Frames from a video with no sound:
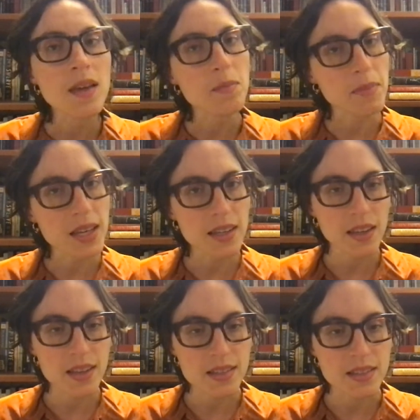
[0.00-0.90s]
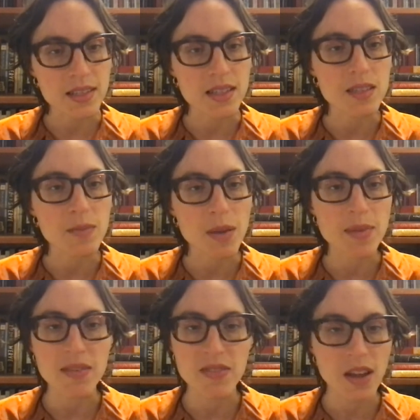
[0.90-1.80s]
Meeting his needs may
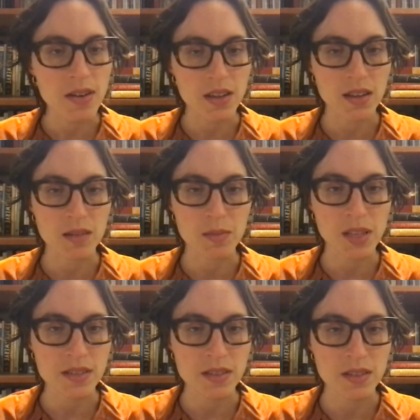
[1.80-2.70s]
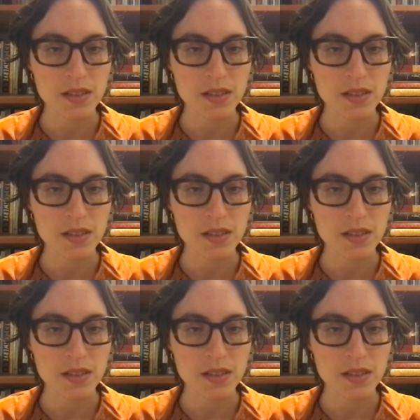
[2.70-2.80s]
be very unpleasant.